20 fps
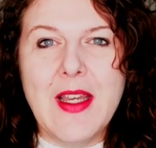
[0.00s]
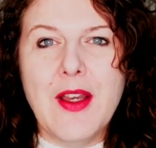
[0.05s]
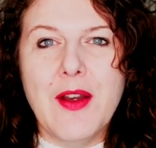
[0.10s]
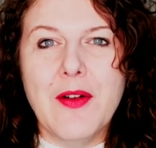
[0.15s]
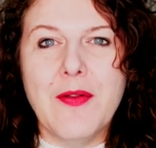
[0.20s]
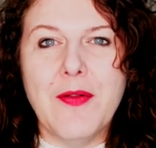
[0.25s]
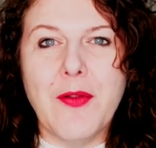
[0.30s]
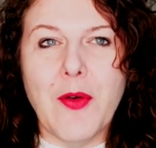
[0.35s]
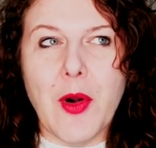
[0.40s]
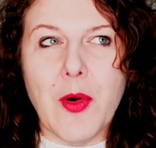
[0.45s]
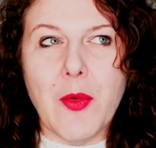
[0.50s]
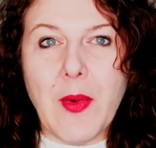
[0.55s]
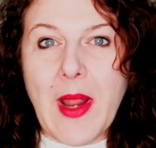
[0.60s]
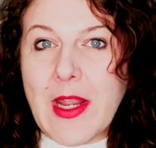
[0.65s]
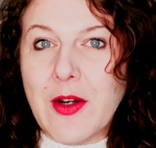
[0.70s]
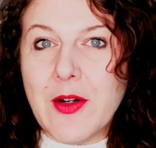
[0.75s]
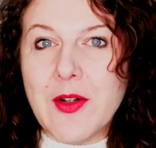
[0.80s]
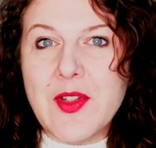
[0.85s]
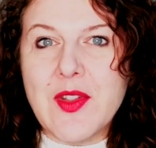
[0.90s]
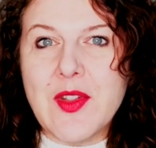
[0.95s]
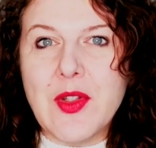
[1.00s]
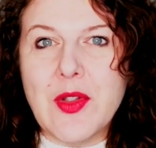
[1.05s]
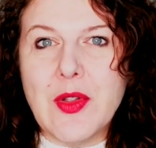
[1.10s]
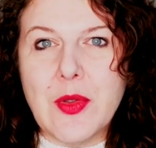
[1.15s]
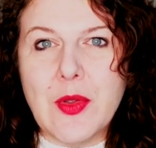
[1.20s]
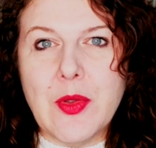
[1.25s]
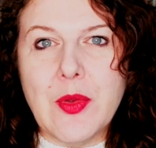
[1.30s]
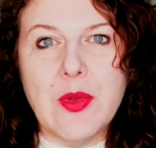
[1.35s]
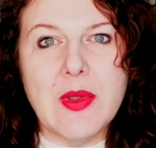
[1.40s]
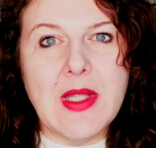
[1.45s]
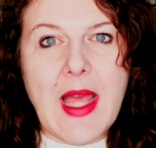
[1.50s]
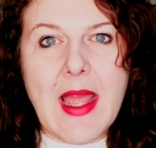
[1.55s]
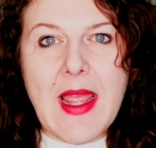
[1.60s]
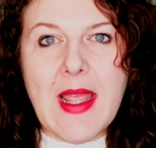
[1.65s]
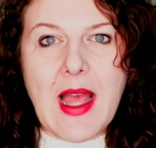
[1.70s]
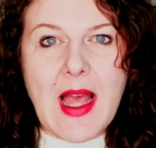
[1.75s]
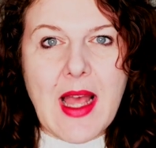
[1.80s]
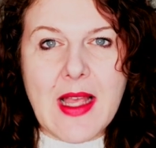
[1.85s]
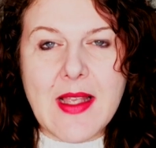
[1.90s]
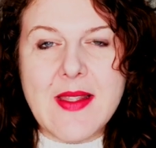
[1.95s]
for writers who,
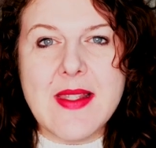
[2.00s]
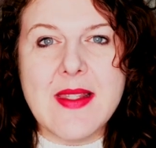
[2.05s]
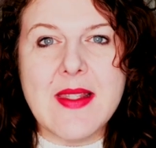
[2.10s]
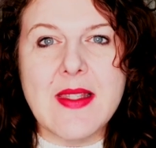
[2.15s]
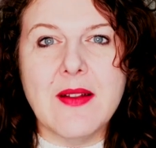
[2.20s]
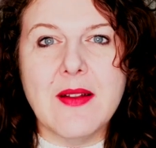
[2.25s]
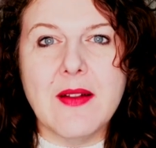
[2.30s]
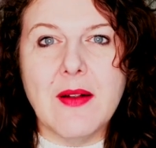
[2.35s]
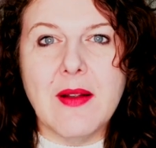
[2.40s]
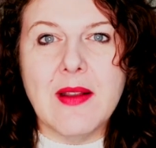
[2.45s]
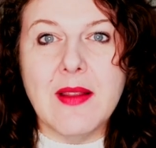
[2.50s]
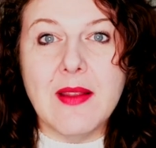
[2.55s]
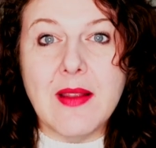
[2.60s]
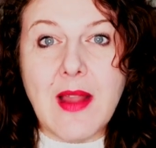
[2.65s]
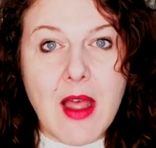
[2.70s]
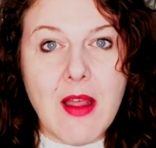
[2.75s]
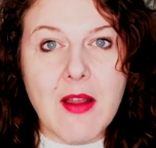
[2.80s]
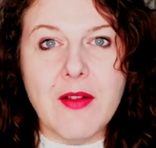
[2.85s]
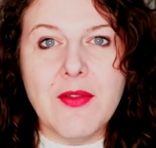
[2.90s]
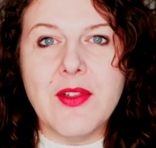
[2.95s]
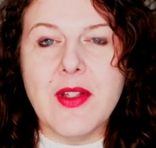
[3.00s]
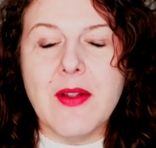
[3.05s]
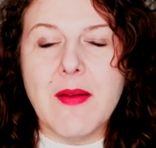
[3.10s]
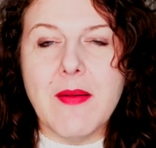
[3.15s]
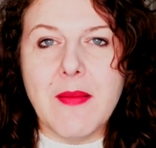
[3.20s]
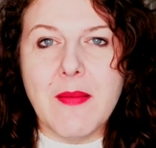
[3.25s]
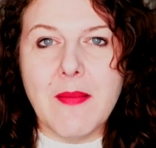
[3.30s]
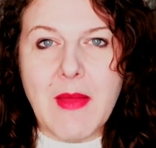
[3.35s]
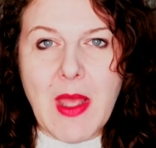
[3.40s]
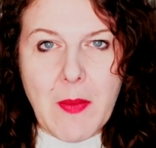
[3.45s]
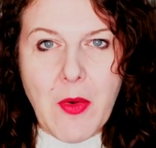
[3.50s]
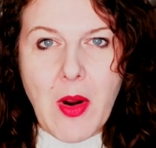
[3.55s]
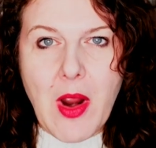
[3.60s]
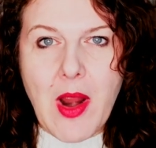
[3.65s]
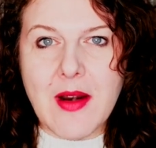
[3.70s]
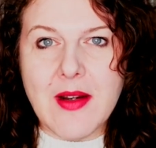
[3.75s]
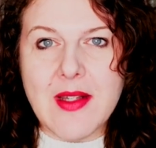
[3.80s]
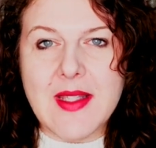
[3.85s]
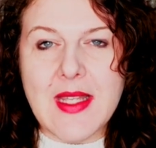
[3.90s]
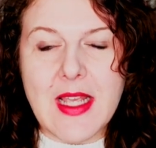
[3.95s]
like us, loved
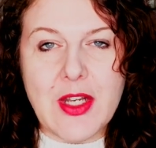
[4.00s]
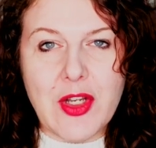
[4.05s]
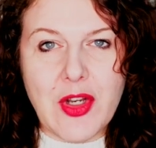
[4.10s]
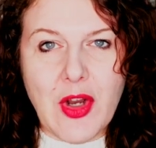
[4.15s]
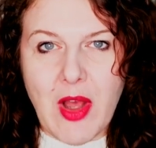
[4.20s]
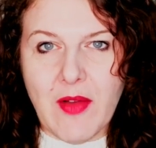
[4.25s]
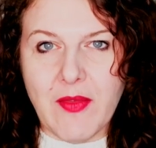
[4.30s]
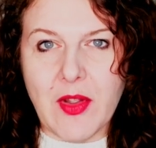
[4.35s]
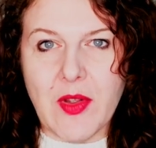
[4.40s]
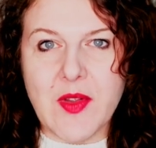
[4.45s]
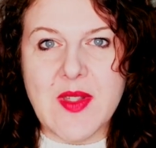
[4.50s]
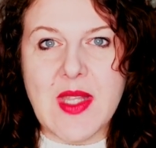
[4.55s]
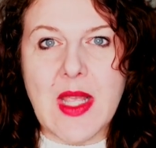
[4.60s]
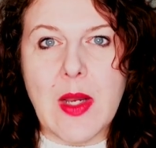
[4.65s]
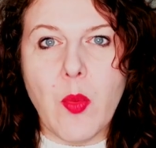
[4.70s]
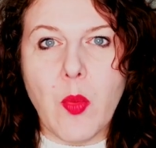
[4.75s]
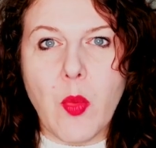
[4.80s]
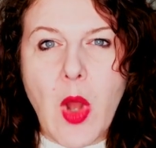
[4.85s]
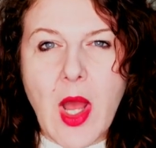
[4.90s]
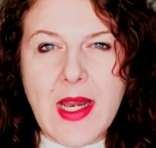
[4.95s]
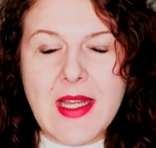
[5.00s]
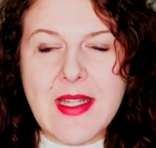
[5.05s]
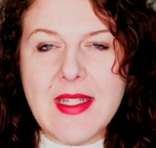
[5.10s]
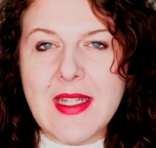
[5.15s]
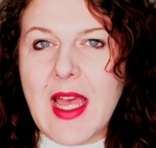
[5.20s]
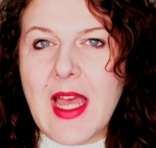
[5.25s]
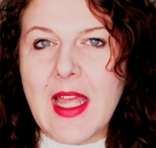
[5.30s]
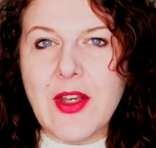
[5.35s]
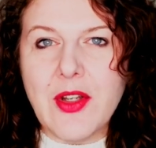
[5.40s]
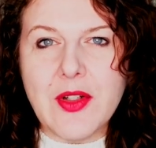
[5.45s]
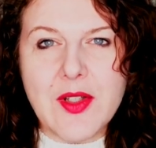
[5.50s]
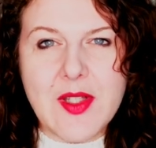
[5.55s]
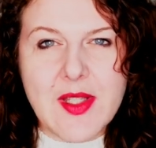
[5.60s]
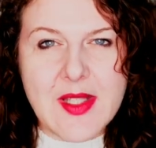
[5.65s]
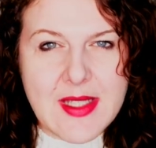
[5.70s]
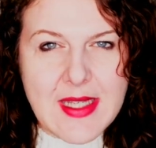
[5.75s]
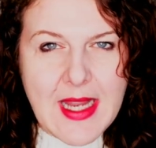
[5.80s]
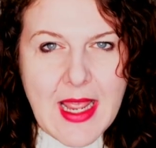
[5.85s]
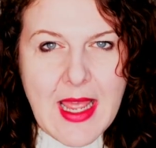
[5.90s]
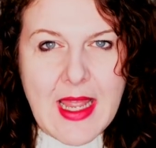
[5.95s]
memoirs and novels and wanted to
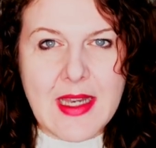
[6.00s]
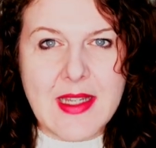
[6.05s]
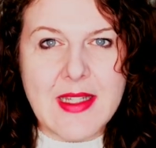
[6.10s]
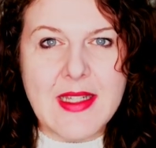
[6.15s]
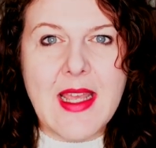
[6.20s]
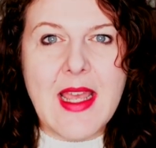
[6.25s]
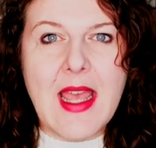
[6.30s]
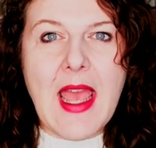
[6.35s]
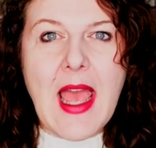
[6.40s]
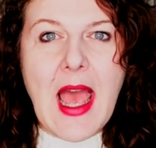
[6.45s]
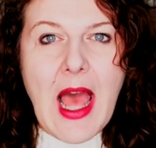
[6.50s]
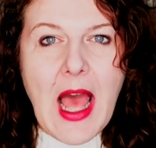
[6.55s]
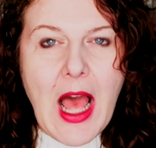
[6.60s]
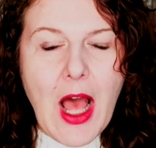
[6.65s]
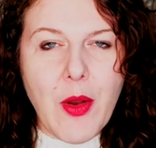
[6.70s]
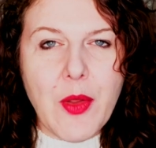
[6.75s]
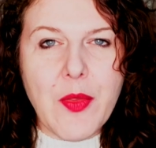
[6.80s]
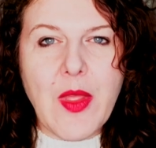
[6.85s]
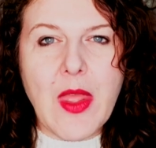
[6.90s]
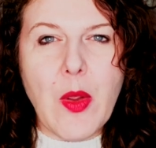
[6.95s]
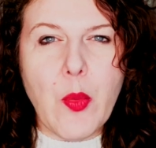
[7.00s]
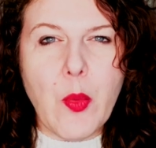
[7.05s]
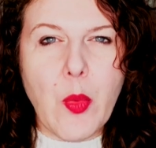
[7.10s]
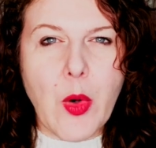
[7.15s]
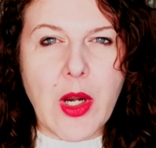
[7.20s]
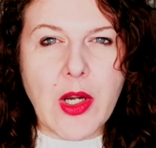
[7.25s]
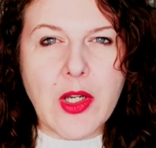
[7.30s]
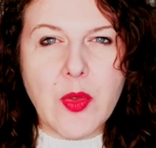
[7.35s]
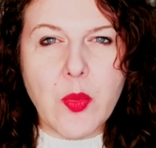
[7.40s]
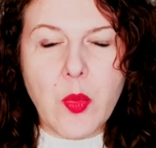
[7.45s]
understand how they worked.